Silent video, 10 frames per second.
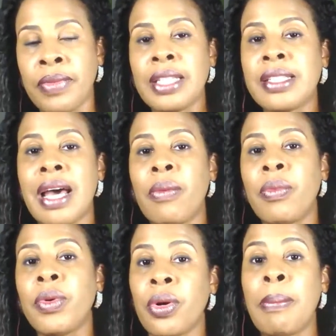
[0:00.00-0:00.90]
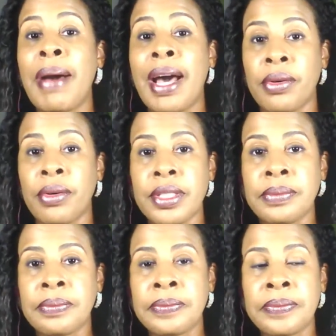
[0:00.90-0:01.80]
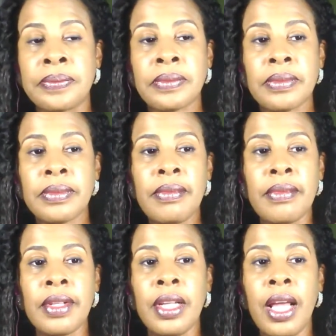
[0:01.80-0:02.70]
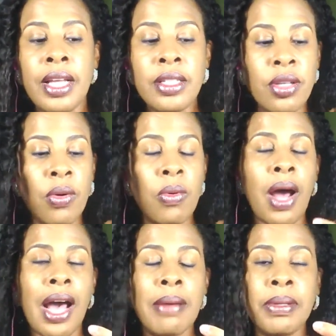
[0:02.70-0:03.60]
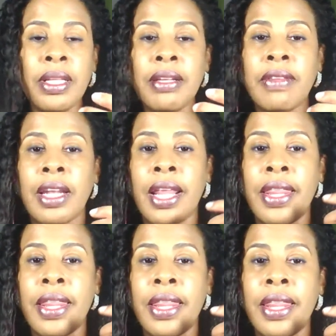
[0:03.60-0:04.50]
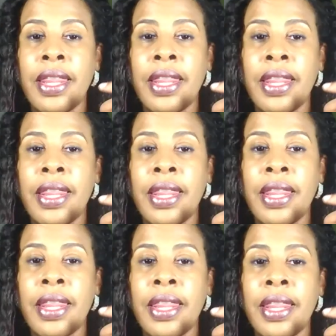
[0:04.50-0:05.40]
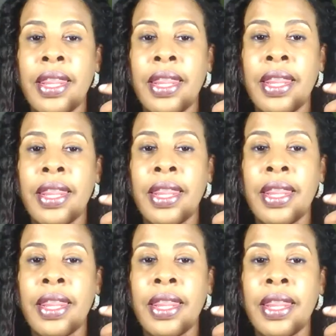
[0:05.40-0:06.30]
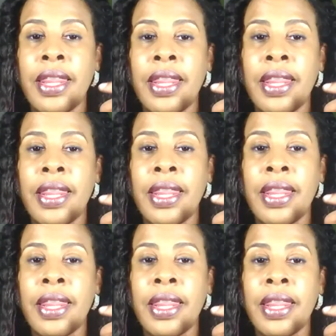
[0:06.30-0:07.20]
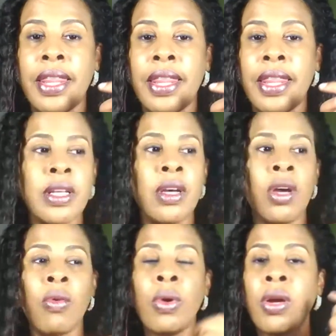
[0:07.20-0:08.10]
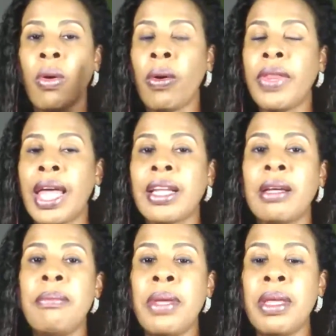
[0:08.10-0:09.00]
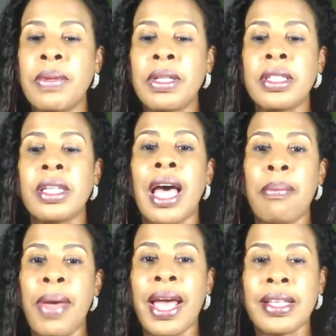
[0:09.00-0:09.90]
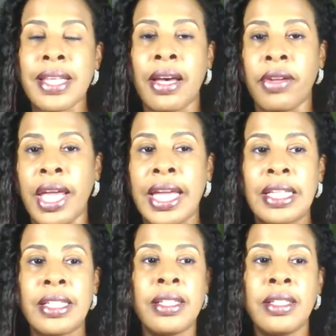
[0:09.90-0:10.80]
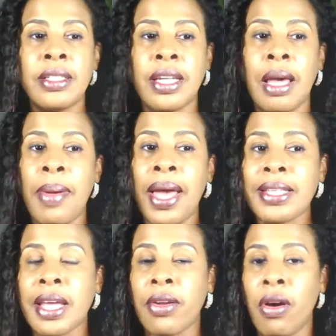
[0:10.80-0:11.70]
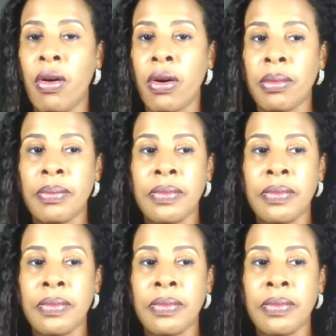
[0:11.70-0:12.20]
It's not what you're about. And so I believe that as we grow in that self-awareness, we grow in that commitment to not pass out hate, to not pass out harm.